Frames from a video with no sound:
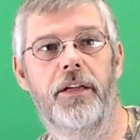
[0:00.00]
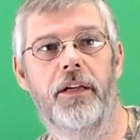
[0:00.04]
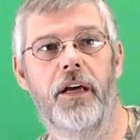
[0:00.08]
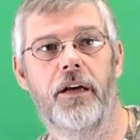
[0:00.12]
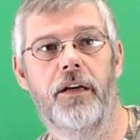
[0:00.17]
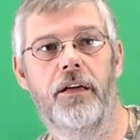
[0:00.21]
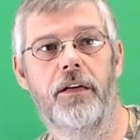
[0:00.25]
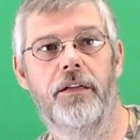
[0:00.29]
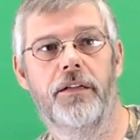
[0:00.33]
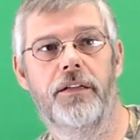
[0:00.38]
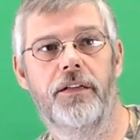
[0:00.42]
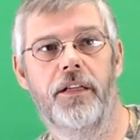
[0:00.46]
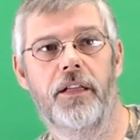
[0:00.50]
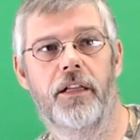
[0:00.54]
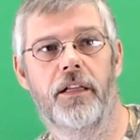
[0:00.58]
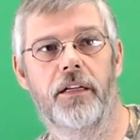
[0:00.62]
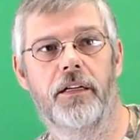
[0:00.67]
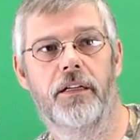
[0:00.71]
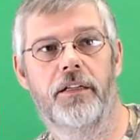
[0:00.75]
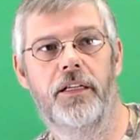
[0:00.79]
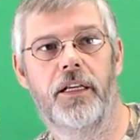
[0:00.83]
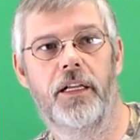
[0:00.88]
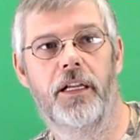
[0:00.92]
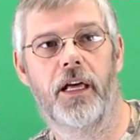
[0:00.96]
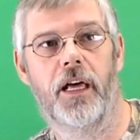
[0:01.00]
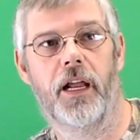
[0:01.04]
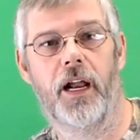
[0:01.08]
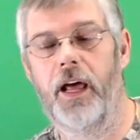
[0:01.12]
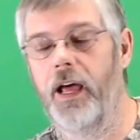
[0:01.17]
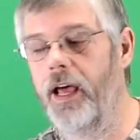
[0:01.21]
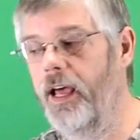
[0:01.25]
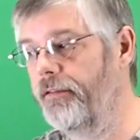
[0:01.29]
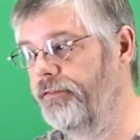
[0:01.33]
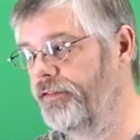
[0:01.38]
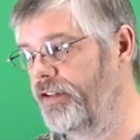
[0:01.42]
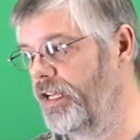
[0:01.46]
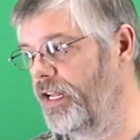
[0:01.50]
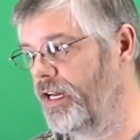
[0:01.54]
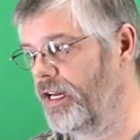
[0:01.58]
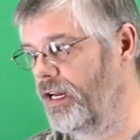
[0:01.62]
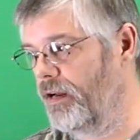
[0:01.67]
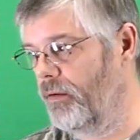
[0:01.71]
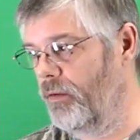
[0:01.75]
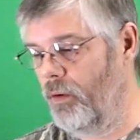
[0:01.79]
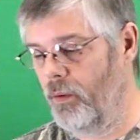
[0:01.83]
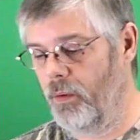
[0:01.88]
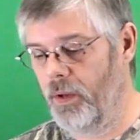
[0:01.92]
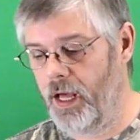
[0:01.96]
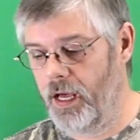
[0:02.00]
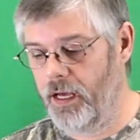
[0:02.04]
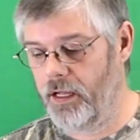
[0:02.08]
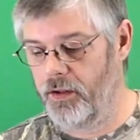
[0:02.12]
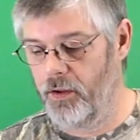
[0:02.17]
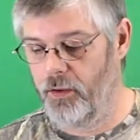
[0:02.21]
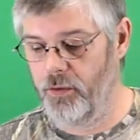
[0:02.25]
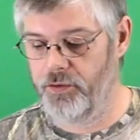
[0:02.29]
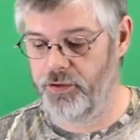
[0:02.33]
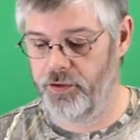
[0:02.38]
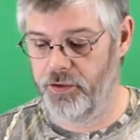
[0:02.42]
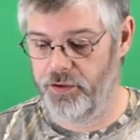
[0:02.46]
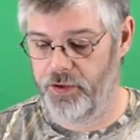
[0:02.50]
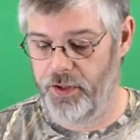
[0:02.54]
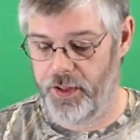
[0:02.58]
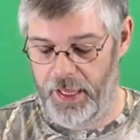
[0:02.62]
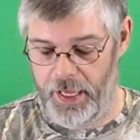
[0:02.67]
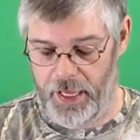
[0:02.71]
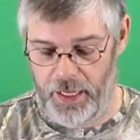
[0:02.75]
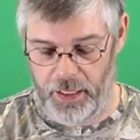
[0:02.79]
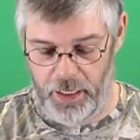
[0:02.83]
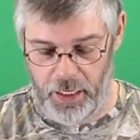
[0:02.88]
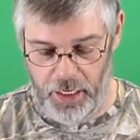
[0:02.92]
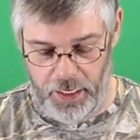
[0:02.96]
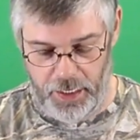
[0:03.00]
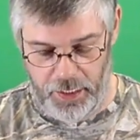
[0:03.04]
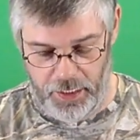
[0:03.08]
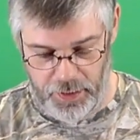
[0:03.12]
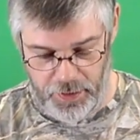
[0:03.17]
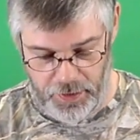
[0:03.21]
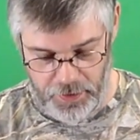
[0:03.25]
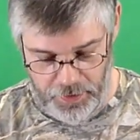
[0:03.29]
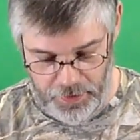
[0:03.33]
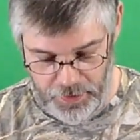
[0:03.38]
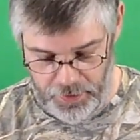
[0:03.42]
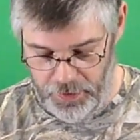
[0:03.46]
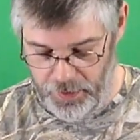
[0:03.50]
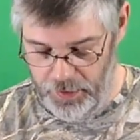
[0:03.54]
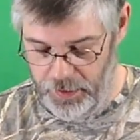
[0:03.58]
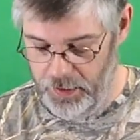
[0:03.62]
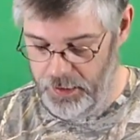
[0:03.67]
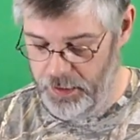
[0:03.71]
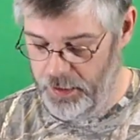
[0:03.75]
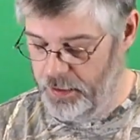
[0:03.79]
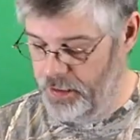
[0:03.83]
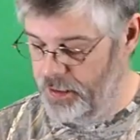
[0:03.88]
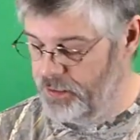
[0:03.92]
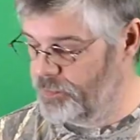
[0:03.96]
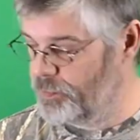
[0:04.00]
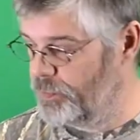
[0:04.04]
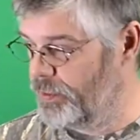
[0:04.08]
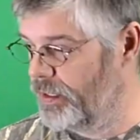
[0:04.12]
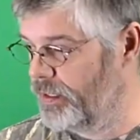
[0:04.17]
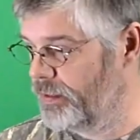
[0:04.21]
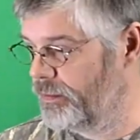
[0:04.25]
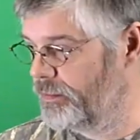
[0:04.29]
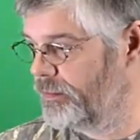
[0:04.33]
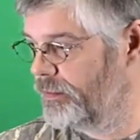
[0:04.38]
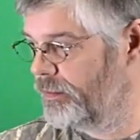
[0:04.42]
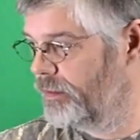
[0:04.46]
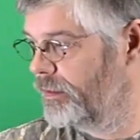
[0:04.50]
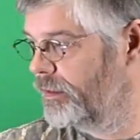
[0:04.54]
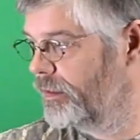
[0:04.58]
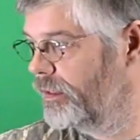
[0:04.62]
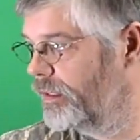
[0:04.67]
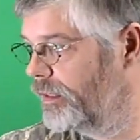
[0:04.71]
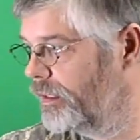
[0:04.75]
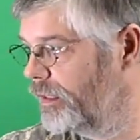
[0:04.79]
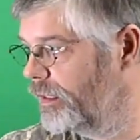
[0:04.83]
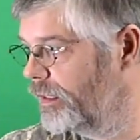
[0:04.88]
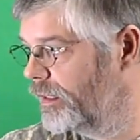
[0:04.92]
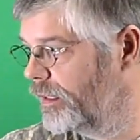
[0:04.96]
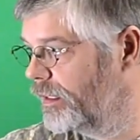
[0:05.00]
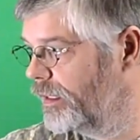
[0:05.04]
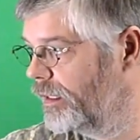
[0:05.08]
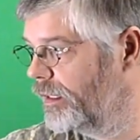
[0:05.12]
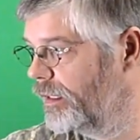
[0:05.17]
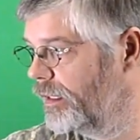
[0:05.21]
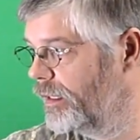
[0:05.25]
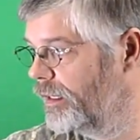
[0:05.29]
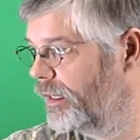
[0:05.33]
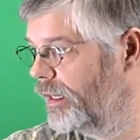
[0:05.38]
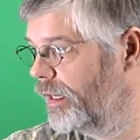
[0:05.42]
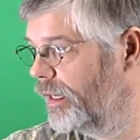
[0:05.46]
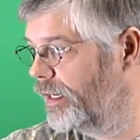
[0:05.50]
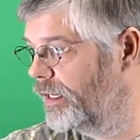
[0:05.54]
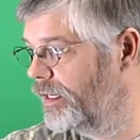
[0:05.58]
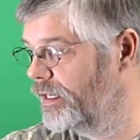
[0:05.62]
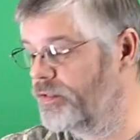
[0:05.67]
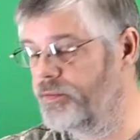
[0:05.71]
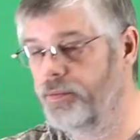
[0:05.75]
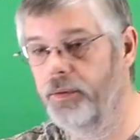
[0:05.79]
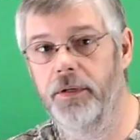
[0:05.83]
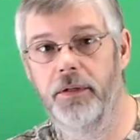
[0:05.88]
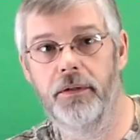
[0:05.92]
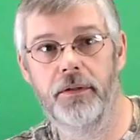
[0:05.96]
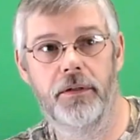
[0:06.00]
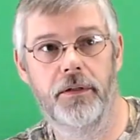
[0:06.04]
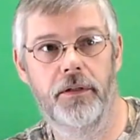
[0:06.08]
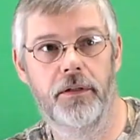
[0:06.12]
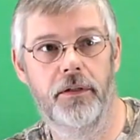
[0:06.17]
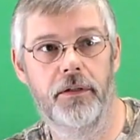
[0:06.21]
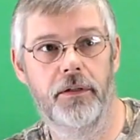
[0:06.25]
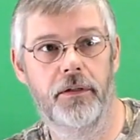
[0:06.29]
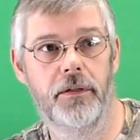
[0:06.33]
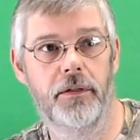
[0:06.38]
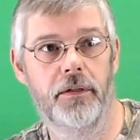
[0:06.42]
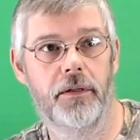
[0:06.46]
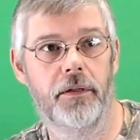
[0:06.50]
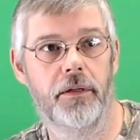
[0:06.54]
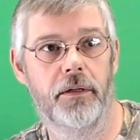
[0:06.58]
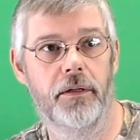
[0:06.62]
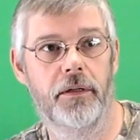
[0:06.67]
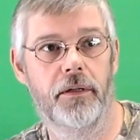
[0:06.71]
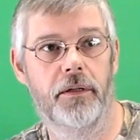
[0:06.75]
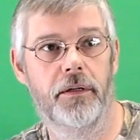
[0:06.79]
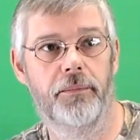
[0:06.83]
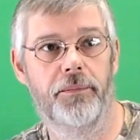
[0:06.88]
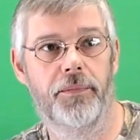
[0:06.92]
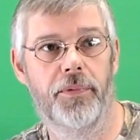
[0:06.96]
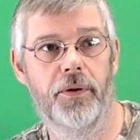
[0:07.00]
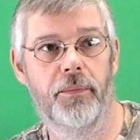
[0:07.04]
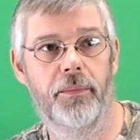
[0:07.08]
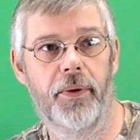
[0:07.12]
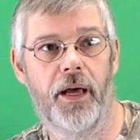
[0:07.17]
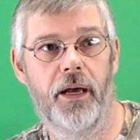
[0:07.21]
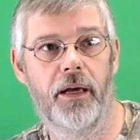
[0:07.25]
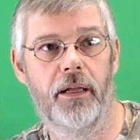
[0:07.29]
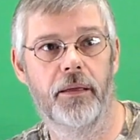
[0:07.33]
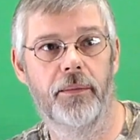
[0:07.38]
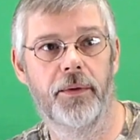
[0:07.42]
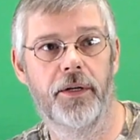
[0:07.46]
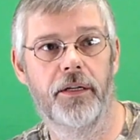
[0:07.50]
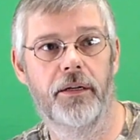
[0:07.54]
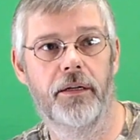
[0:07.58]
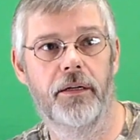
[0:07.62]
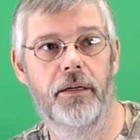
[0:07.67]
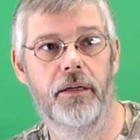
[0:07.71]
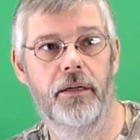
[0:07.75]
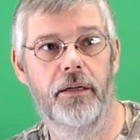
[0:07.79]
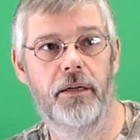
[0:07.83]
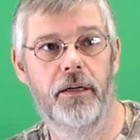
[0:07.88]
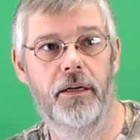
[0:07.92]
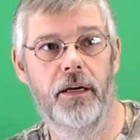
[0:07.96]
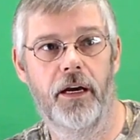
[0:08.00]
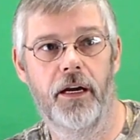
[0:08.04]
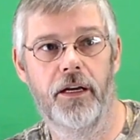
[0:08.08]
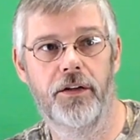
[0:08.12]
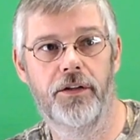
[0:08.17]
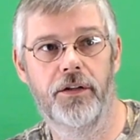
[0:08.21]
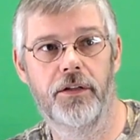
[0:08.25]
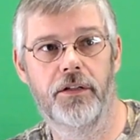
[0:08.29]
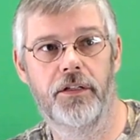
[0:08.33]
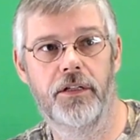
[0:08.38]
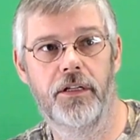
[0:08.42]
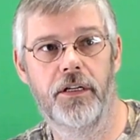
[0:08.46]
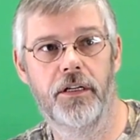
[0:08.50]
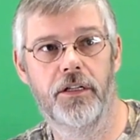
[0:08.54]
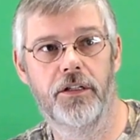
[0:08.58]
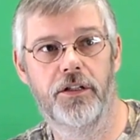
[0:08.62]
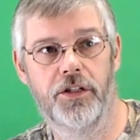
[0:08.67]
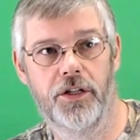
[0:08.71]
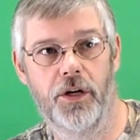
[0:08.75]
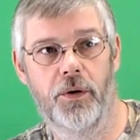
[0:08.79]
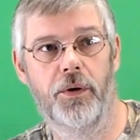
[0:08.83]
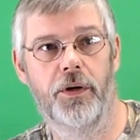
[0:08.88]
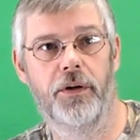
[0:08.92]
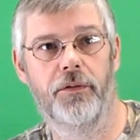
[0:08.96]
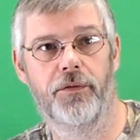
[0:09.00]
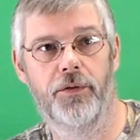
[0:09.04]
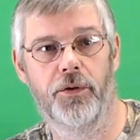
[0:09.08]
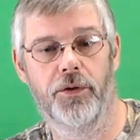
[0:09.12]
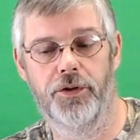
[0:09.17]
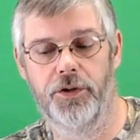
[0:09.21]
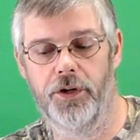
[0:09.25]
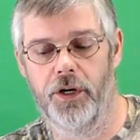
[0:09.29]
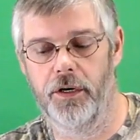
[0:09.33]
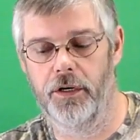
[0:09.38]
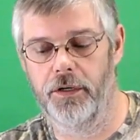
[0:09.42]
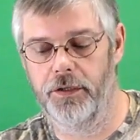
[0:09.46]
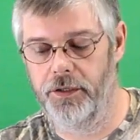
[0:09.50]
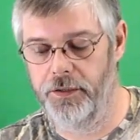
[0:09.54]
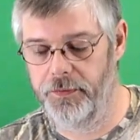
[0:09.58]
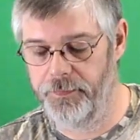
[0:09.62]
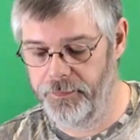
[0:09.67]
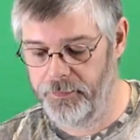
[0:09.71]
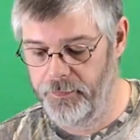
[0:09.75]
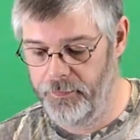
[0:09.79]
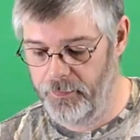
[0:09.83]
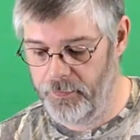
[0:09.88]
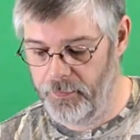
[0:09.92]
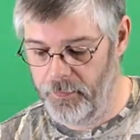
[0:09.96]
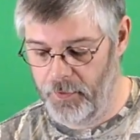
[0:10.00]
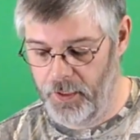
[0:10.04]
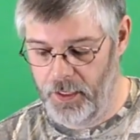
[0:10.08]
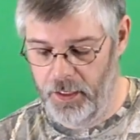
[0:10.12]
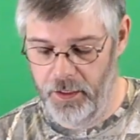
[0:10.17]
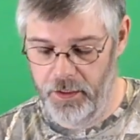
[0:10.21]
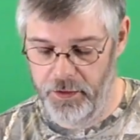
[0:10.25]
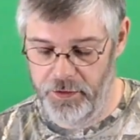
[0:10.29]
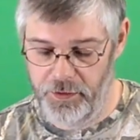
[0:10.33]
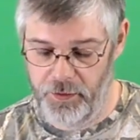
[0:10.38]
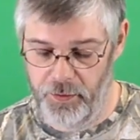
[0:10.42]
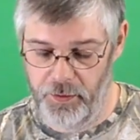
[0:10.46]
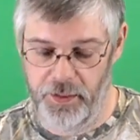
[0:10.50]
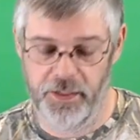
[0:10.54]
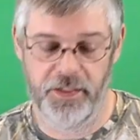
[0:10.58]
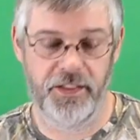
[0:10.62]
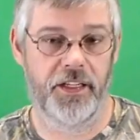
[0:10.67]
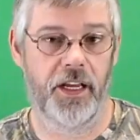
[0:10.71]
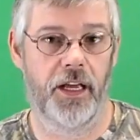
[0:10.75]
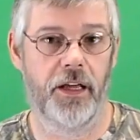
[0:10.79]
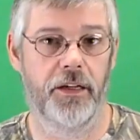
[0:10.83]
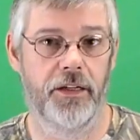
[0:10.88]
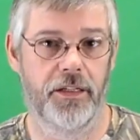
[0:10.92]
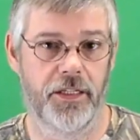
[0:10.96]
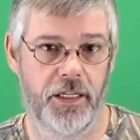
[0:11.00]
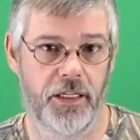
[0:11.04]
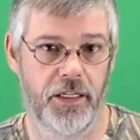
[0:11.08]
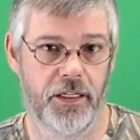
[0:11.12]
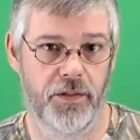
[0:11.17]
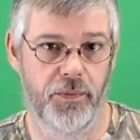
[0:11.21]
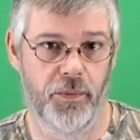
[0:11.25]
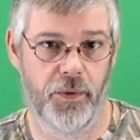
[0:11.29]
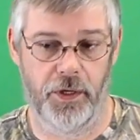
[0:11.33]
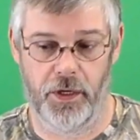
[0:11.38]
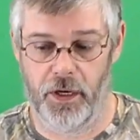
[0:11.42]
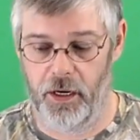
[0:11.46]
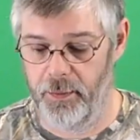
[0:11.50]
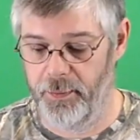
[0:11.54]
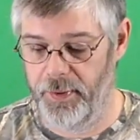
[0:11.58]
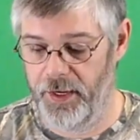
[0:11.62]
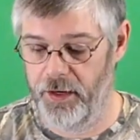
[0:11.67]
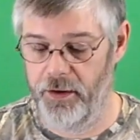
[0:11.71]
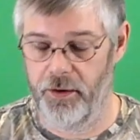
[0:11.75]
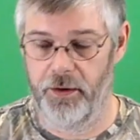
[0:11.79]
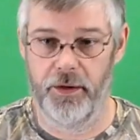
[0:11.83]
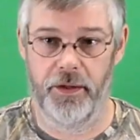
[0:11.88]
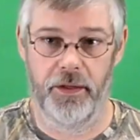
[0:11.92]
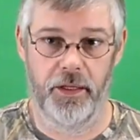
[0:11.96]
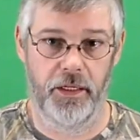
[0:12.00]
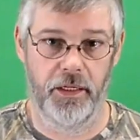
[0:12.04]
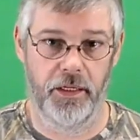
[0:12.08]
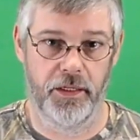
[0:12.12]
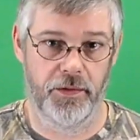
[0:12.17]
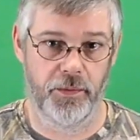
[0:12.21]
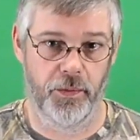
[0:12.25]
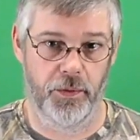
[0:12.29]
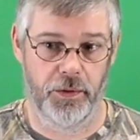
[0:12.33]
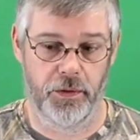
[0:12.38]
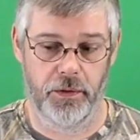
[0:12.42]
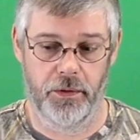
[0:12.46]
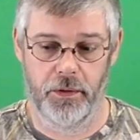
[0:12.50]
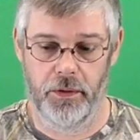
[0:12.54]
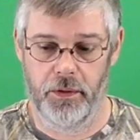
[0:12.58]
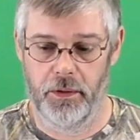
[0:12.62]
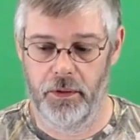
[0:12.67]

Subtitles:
Now you can see the little teeny light. I have to get it a whole lot closer to that light than this one. And this one, flip back a little bit, as you can see, it's showing full charge. So the cells in this one are better than this one.